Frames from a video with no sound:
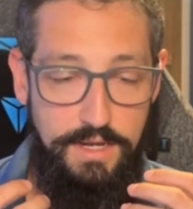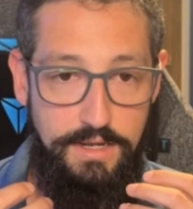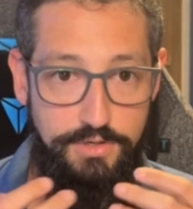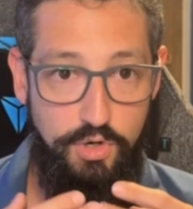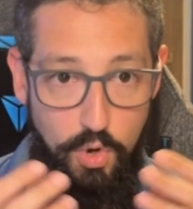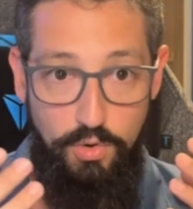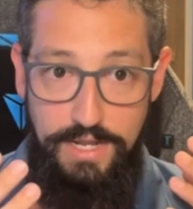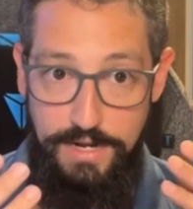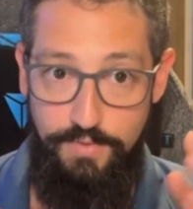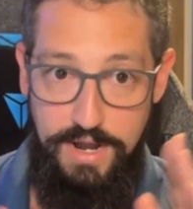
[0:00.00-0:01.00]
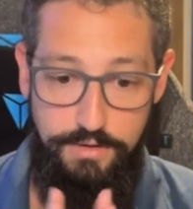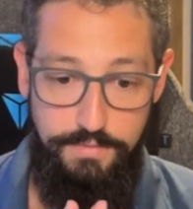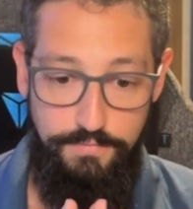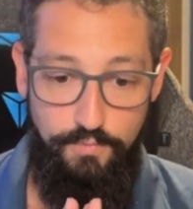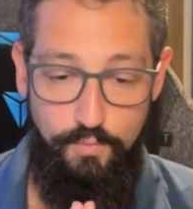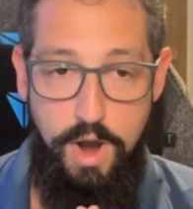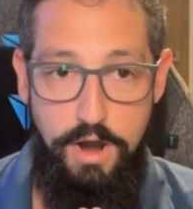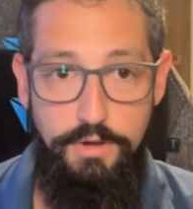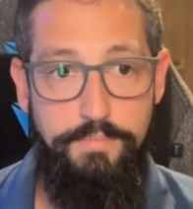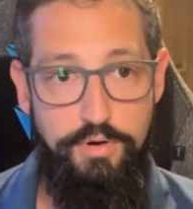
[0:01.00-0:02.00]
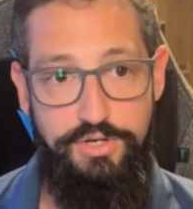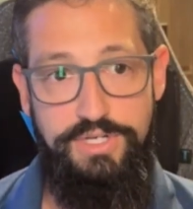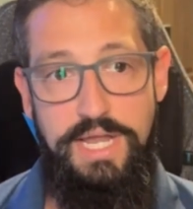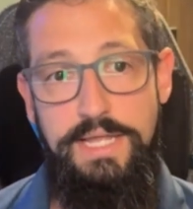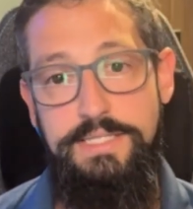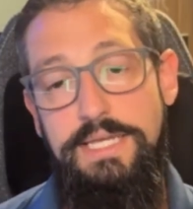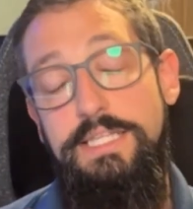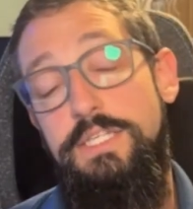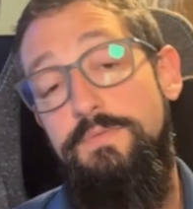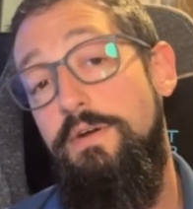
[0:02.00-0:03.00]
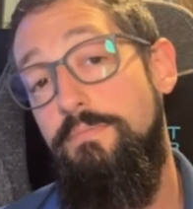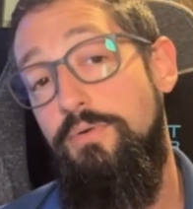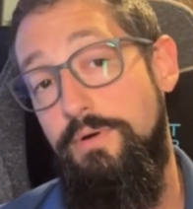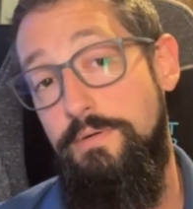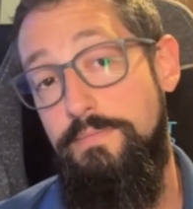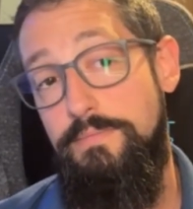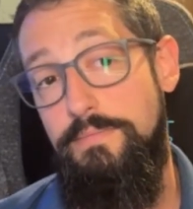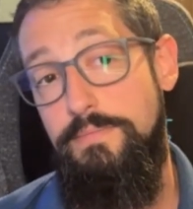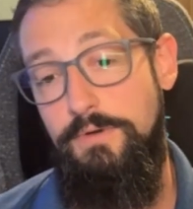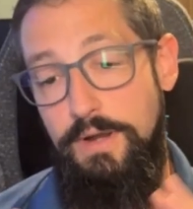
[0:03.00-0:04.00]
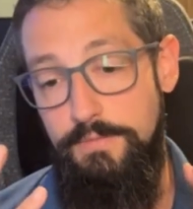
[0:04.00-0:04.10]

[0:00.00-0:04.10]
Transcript: Your goal line, where the project ends. And this is very important, right?